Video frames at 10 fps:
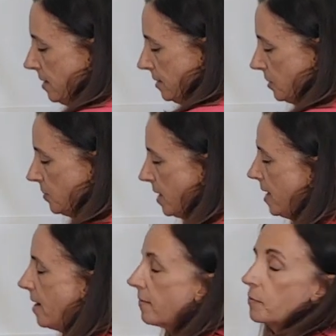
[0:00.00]
So I
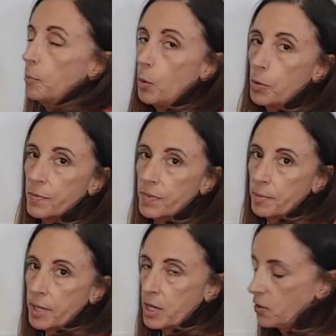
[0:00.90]
have both of
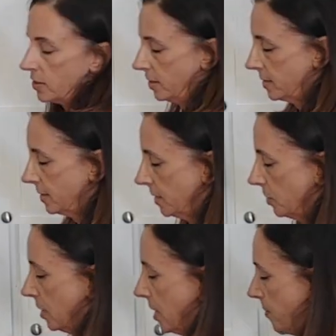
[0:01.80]
them here in this
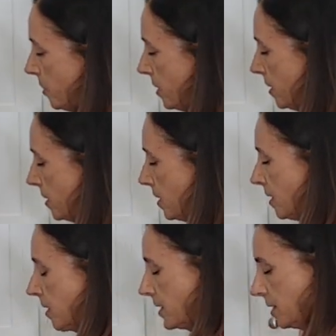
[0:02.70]
little cup.
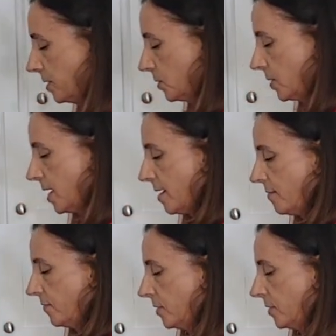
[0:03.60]
So I have